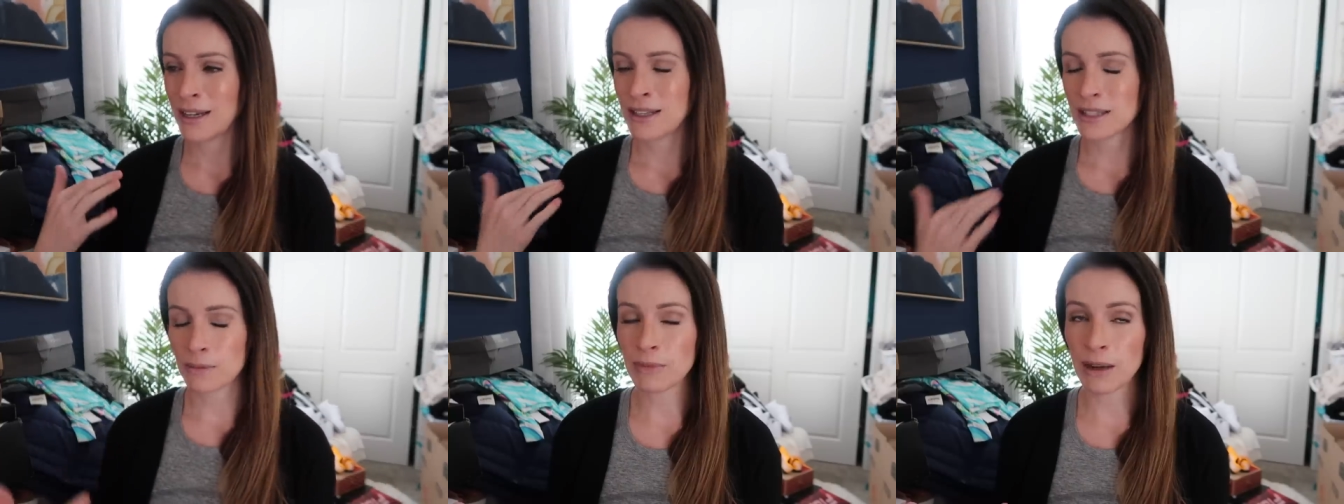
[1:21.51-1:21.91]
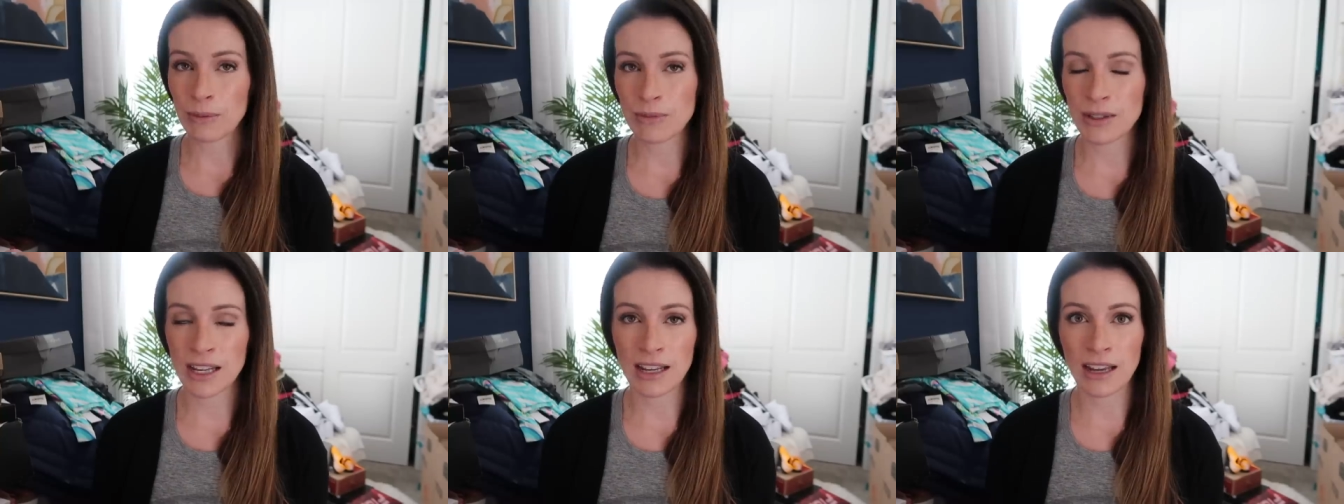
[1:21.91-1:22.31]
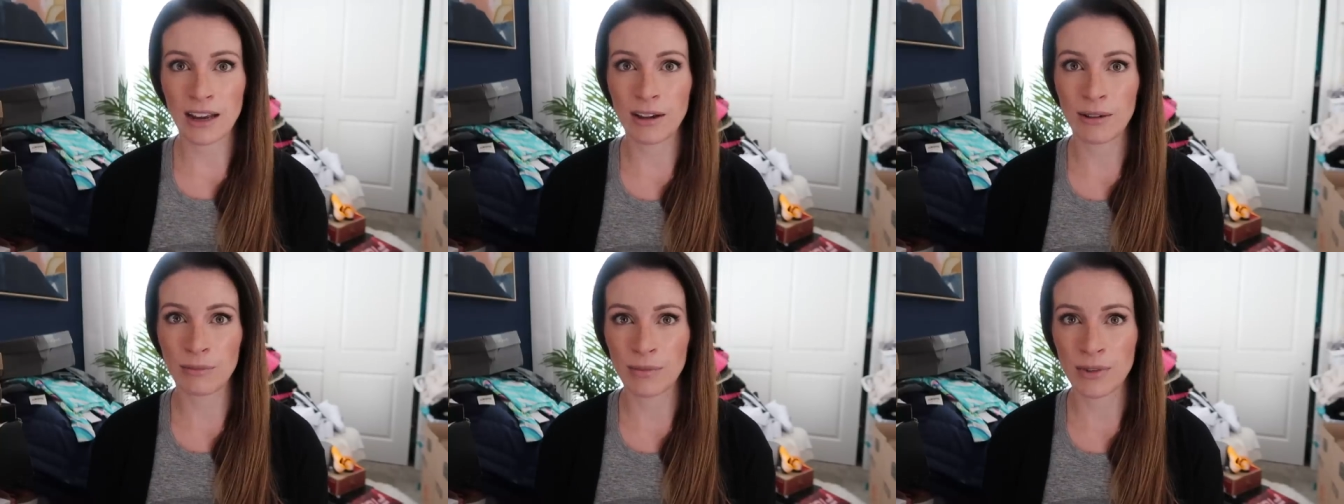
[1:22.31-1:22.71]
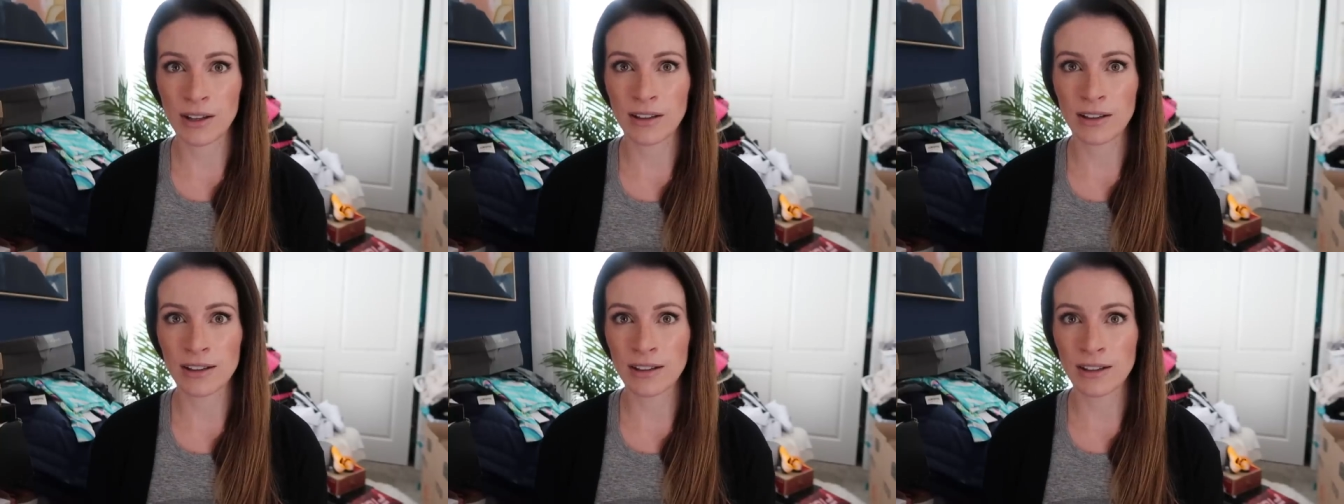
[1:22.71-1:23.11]
Sometimes they come
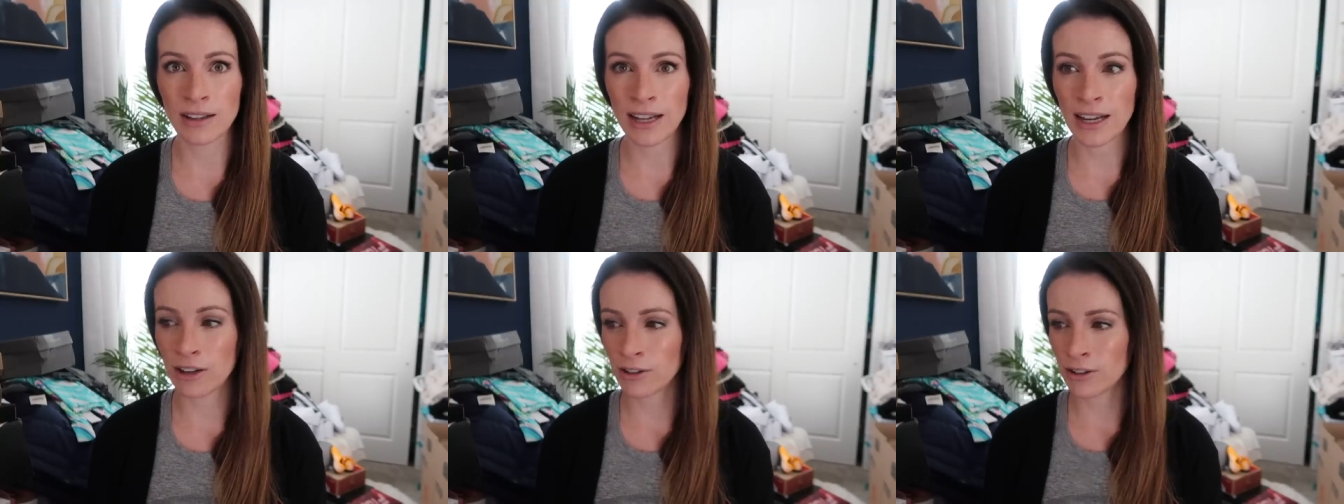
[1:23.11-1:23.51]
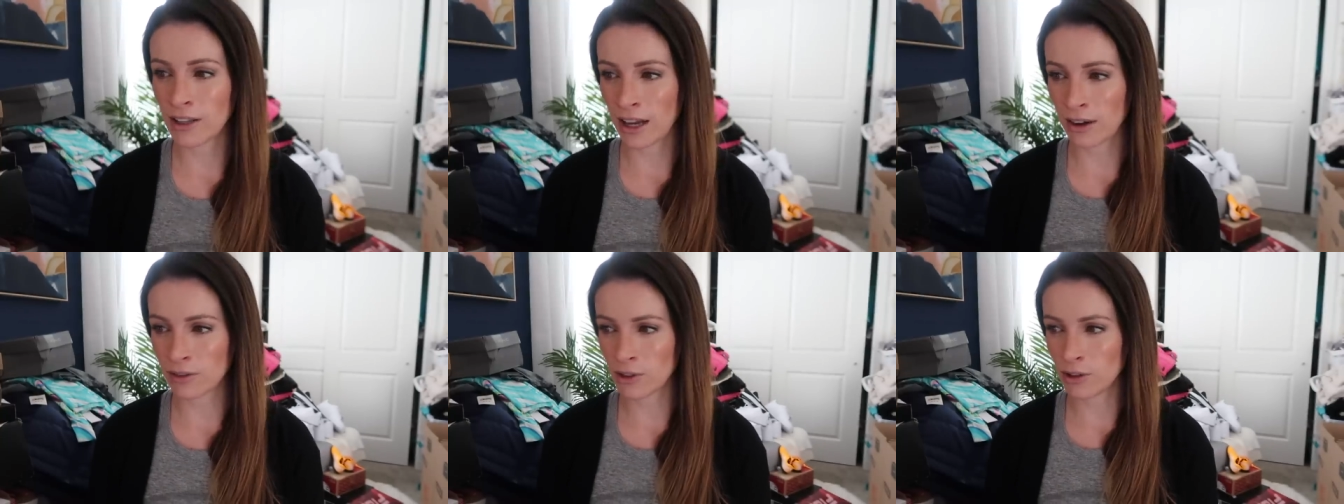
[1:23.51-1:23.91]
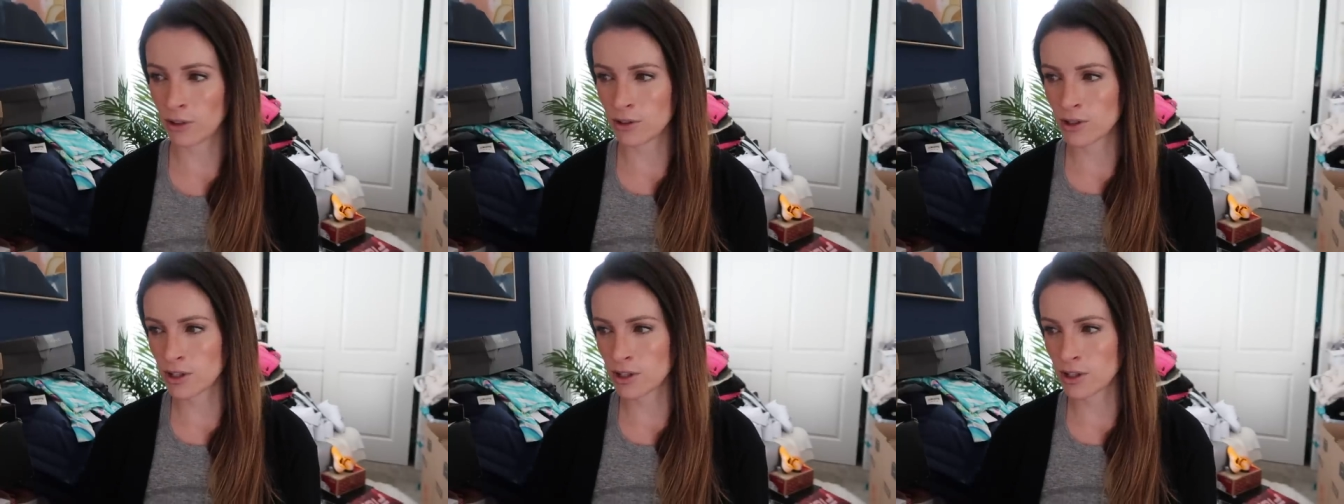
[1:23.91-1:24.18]
a little later in the afternoon.